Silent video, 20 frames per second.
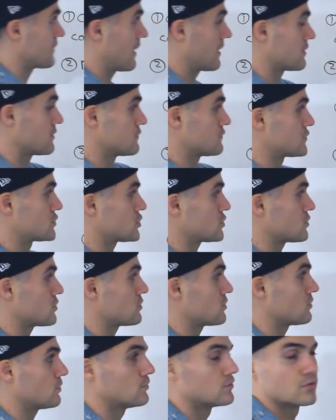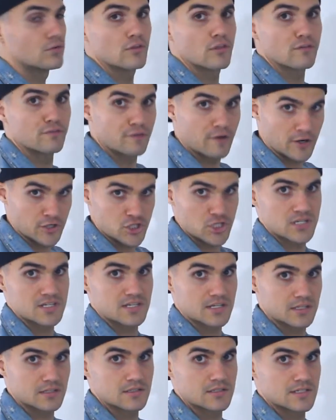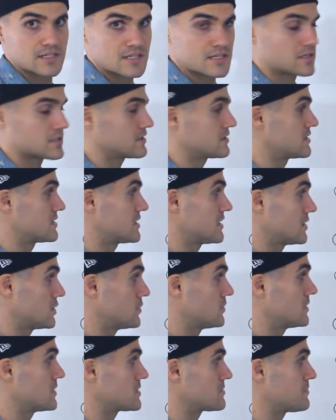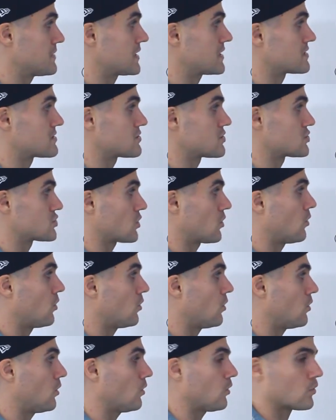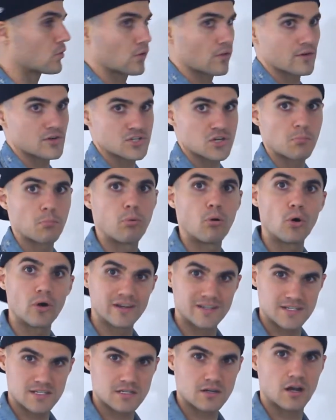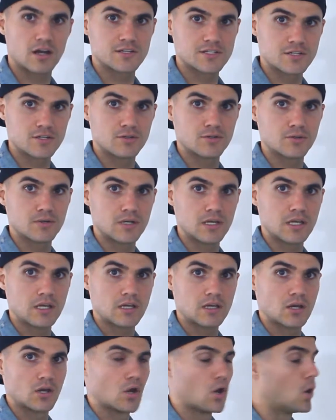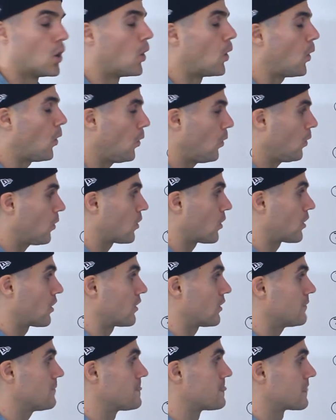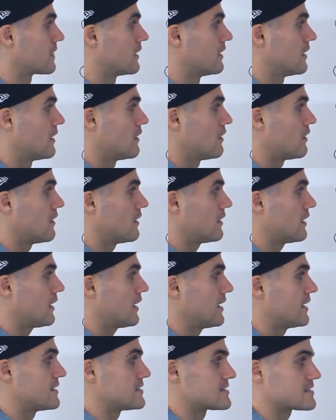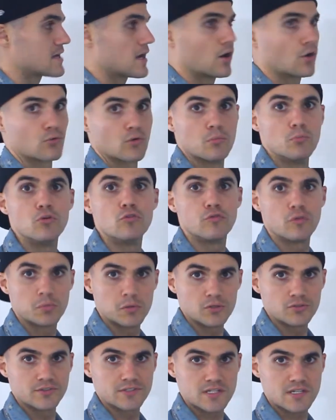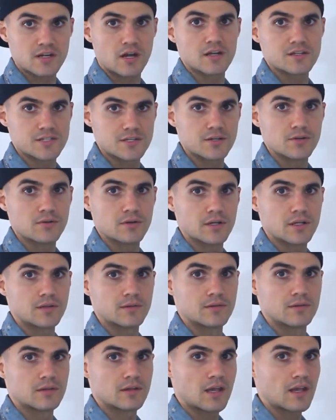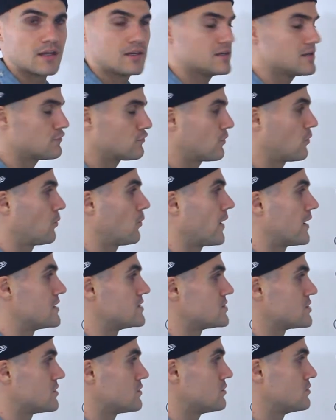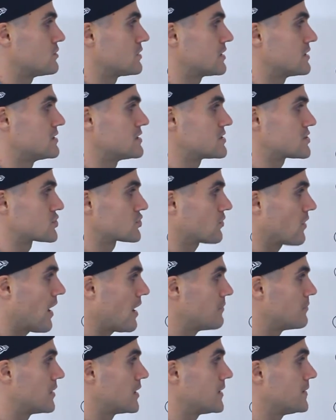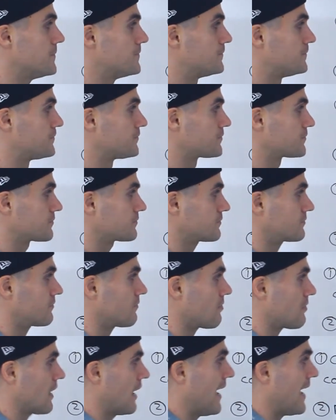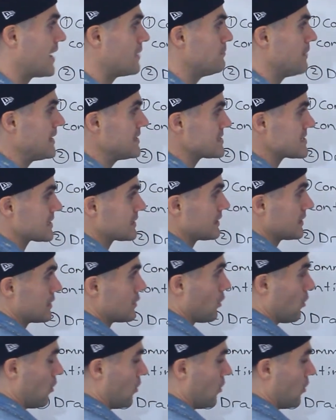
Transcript: value of 2, the function is discontinuous because there's a hole, or there's a point discontinuity or it's a removable discontinuity. Okay, different ways you can describe it. And basically the